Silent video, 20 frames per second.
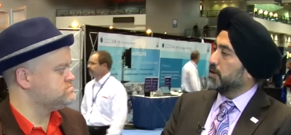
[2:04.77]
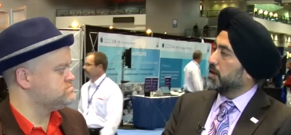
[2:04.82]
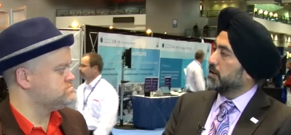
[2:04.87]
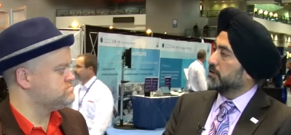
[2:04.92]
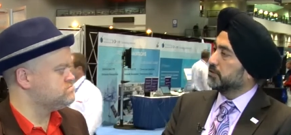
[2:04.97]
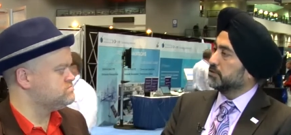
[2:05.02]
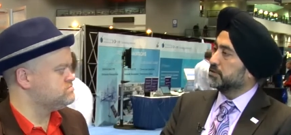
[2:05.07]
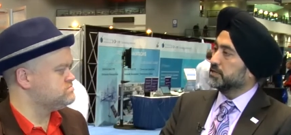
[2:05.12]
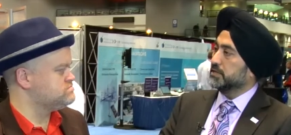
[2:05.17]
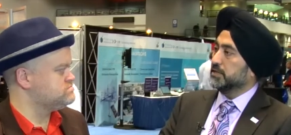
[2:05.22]

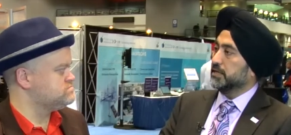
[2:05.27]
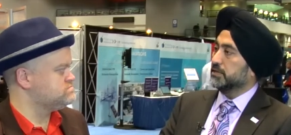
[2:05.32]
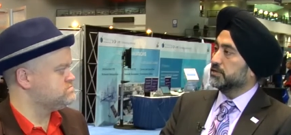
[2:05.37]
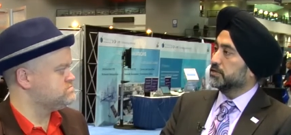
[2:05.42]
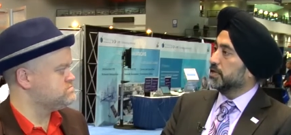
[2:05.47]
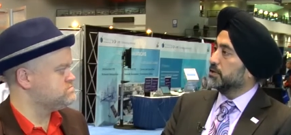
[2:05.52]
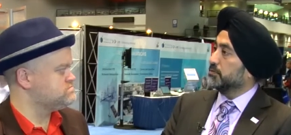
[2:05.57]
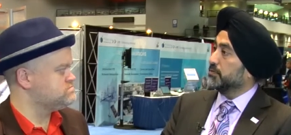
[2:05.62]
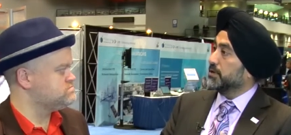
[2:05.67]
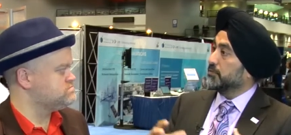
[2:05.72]
Speaker 1: policy, et
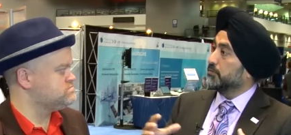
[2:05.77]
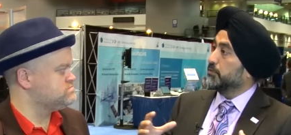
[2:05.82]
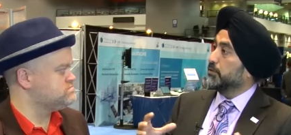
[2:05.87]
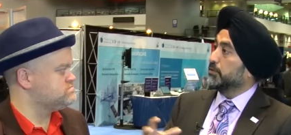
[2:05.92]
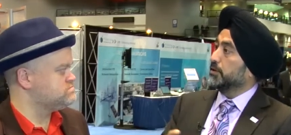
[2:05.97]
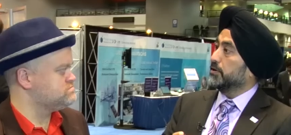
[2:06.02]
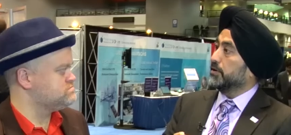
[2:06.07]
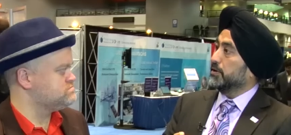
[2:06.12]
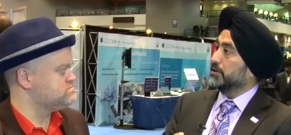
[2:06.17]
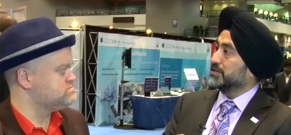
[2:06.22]
cetera, and pull
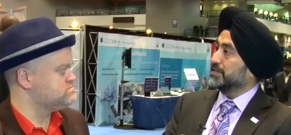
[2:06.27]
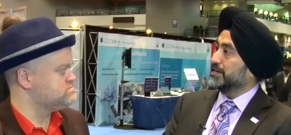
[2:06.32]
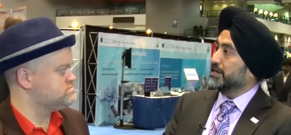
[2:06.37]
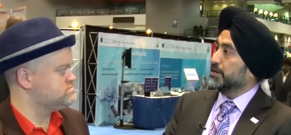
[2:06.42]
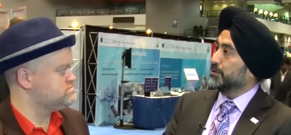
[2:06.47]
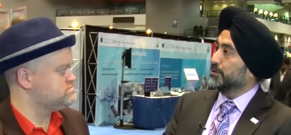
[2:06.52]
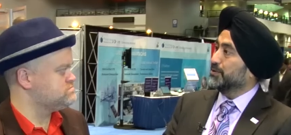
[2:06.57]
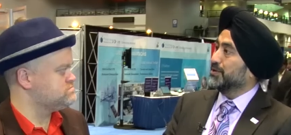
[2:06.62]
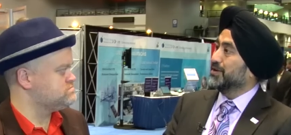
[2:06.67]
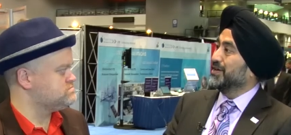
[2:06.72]
it all
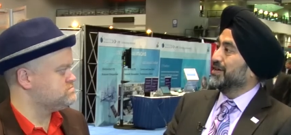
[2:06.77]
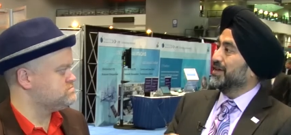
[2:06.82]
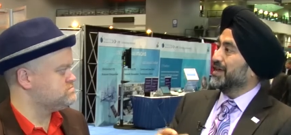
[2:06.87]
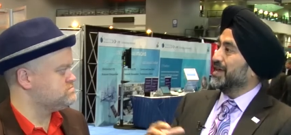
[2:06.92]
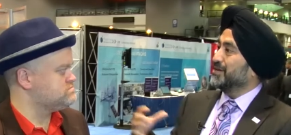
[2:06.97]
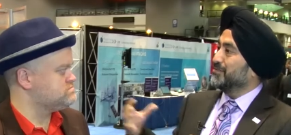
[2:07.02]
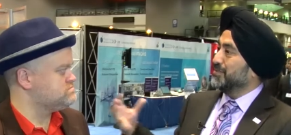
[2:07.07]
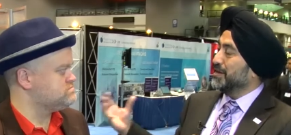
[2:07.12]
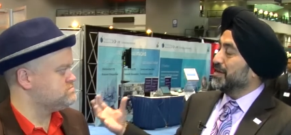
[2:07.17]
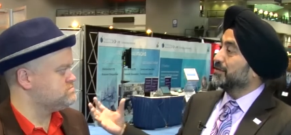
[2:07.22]
together
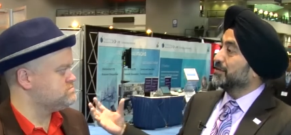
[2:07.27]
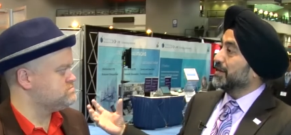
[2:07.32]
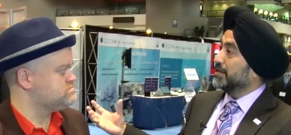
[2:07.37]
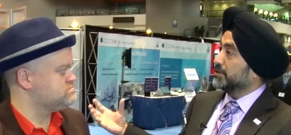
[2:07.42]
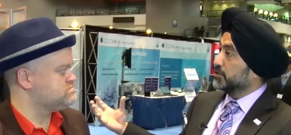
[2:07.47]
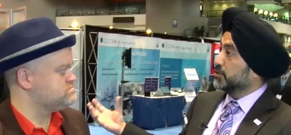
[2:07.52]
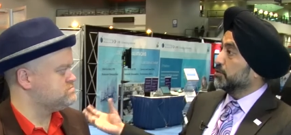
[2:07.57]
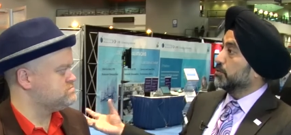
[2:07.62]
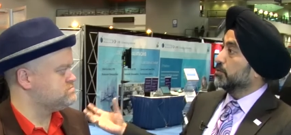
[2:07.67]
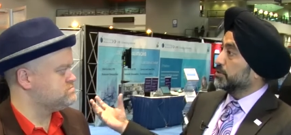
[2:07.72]
and make that
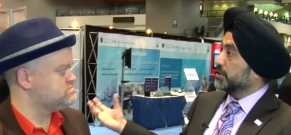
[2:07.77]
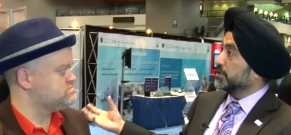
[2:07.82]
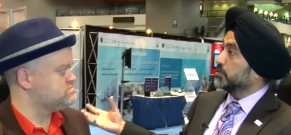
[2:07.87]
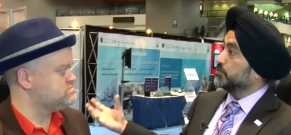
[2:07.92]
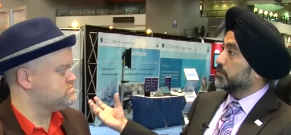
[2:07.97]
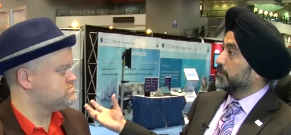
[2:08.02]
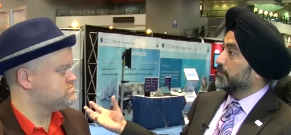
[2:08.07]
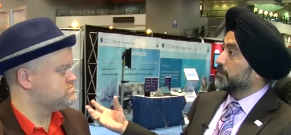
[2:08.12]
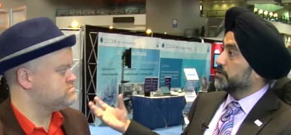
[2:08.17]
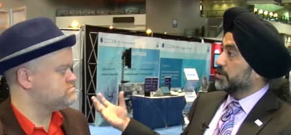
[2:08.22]
zero-touch
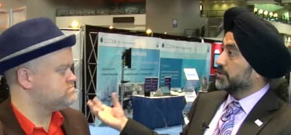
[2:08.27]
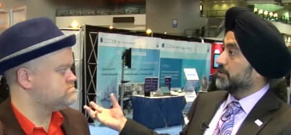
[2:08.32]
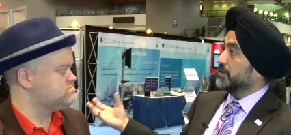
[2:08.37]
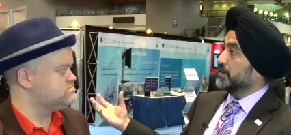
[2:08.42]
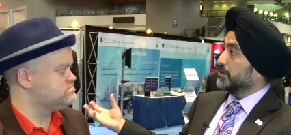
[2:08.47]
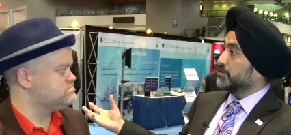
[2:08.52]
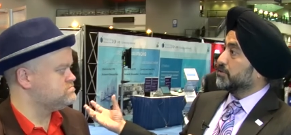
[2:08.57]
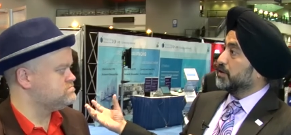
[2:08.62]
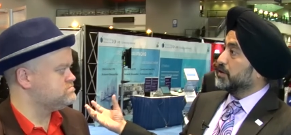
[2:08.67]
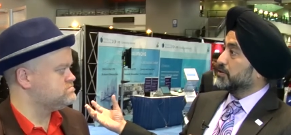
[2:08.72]
provisioning that
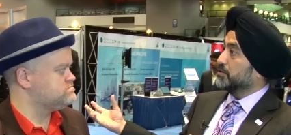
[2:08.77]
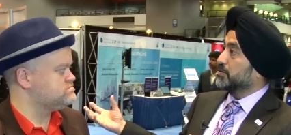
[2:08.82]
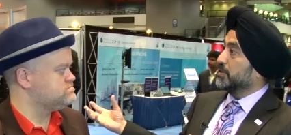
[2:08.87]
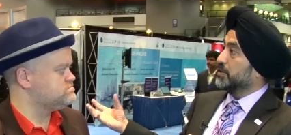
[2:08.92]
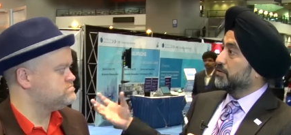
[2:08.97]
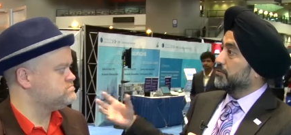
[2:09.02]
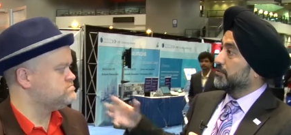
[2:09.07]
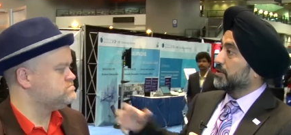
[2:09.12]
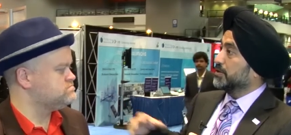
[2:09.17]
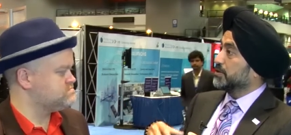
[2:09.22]
I talked
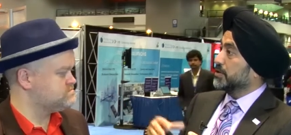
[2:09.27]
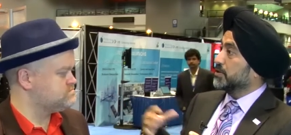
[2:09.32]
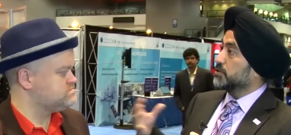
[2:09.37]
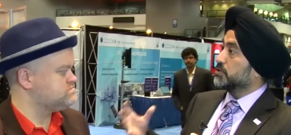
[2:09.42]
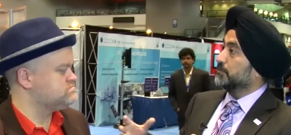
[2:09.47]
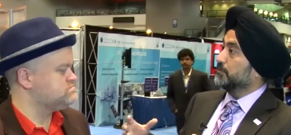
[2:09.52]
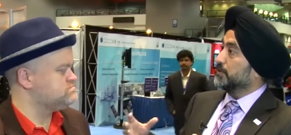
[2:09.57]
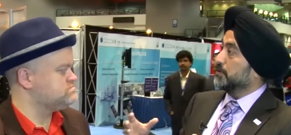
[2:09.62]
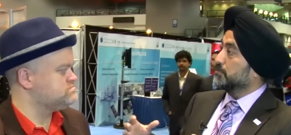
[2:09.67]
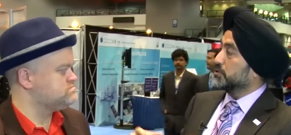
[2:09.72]
about in
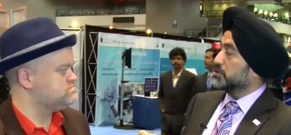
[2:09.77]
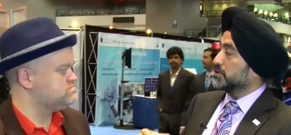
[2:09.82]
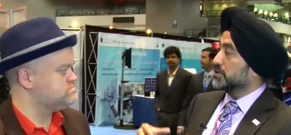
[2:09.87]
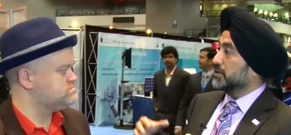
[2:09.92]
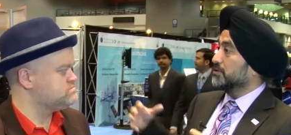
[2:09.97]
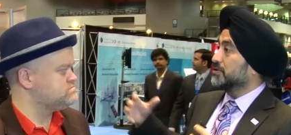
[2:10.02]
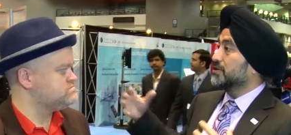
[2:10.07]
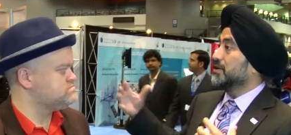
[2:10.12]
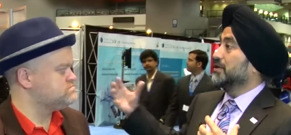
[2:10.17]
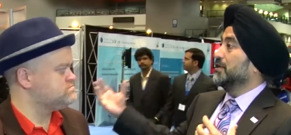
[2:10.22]
residential
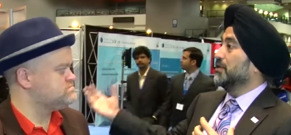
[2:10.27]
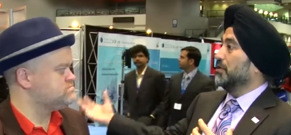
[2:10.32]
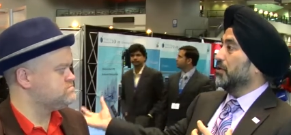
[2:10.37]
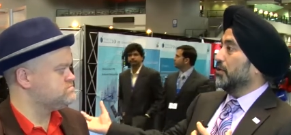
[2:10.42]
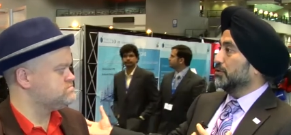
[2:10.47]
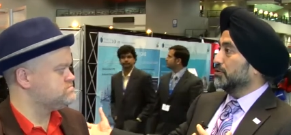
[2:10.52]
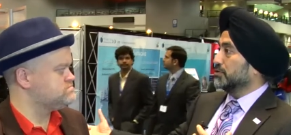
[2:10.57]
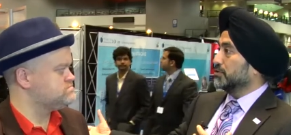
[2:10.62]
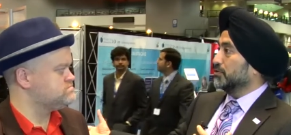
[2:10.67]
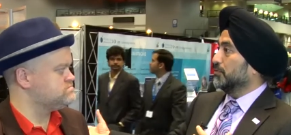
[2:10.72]
femtocells
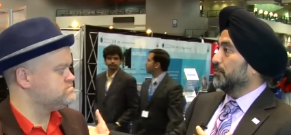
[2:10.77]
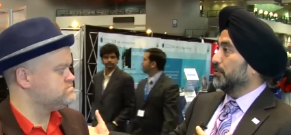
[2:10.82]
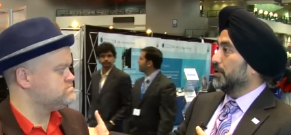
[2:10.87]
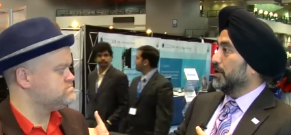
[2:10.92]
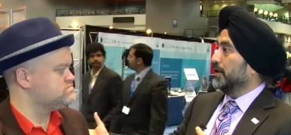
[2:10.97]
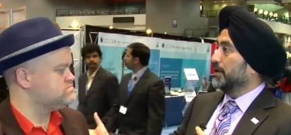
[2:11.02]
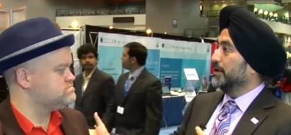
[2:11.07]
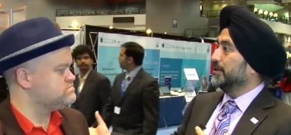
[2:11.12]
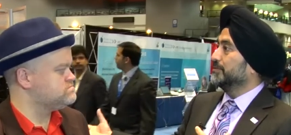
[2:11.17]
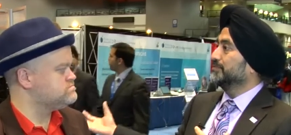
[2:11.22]
also
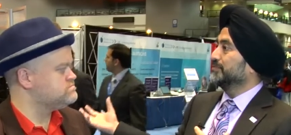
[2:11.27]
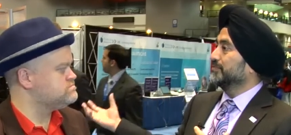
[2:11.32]
apply